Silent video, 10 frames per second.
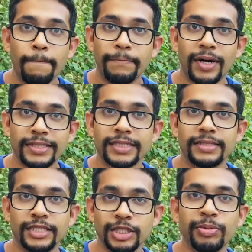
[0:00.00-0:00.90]
But
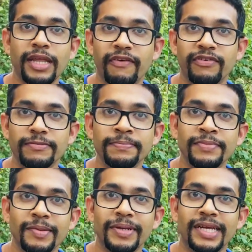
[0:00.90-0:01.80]
just be careful
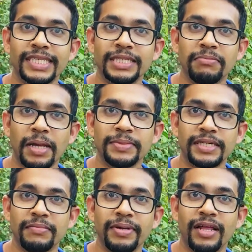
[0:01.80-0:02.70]
because sometimes it
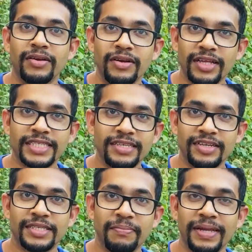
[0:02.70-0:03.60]
can be a lot
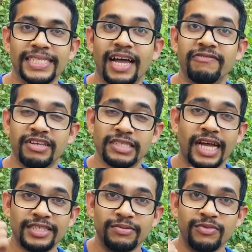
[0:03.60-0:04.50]
of bees. I've just
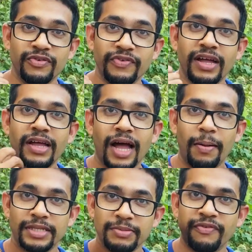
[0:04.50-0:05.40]
had to move a
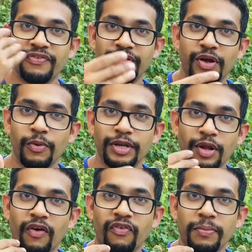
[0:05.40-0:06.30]
little bit further away
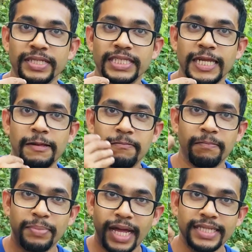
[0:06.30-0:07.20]
now from the Seim
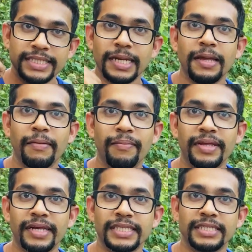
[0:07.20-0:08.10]
plant
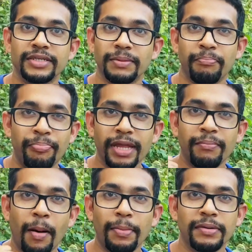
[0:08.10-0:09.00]
because there's a big
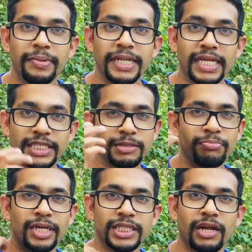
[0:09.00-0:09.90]
bumblebee that's just
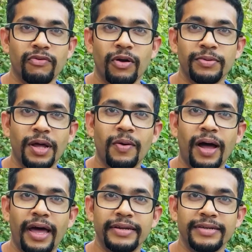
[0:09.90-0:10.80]
buzzing around now,
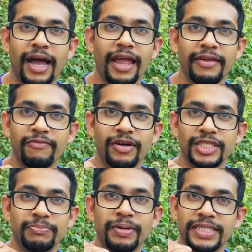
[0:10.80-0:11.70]
and I
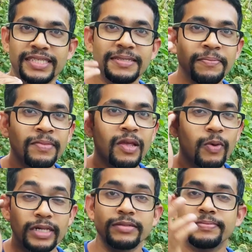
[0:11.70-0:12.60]
was bitten,
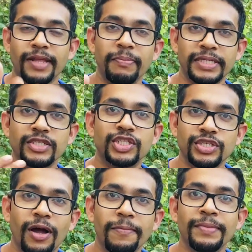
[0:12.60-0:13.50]
well, not bitten,
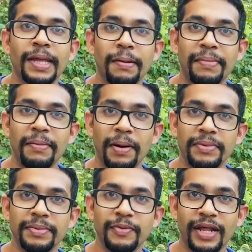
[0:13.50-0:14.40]
stung by a
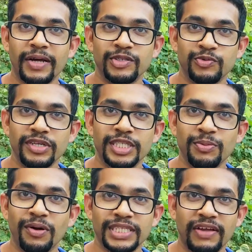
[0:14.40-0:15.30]
bumblebee when I was really
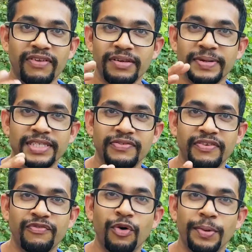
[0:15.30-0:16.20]
small, so I have a little bit of a
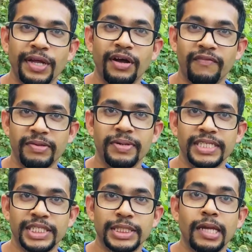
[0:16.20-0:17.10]
phobia of the
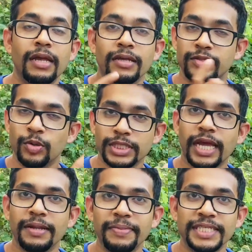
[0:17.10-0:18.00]
bees, those
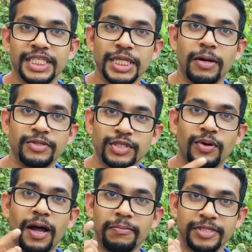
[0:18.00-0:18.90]
kind of bees now. So
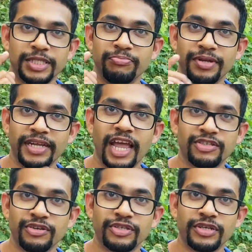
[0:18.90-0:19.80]
I'm just being
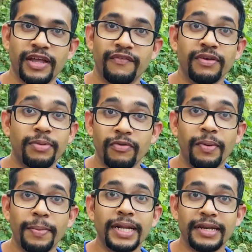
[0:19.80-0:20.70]
extra careful. But
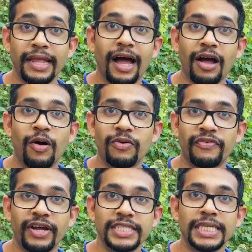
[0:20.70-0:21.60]
remember that they are our
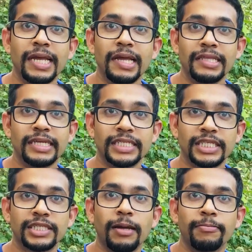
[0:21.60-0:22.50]
friends. They
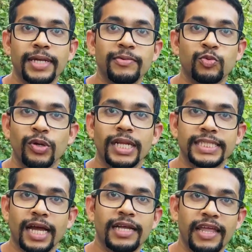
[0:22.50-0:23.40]
just sometimes will
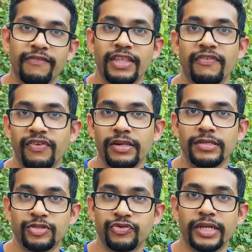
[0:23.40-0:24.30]
attack if they
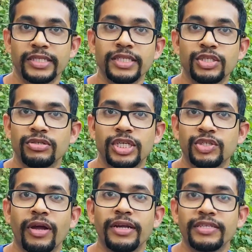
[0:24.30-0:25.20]
feel threatened. So just
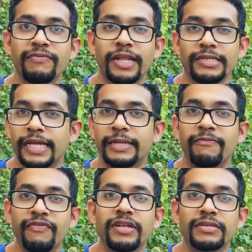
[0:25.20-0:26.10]
try not to let them
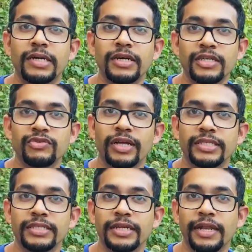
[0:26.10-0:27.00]
feel
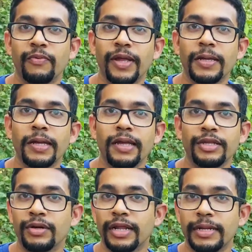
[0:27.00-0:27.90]
threatened in any way.
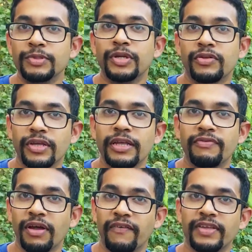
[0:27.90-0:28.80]
Let them do their thing. If
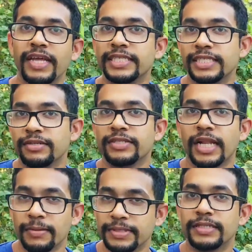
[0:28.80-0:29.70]
you have kids, tell
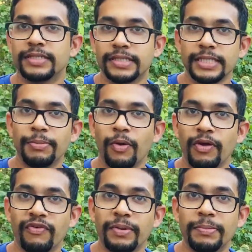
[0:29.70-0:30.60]
them to keep away
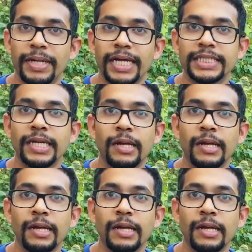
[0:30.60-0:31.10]
from the plant.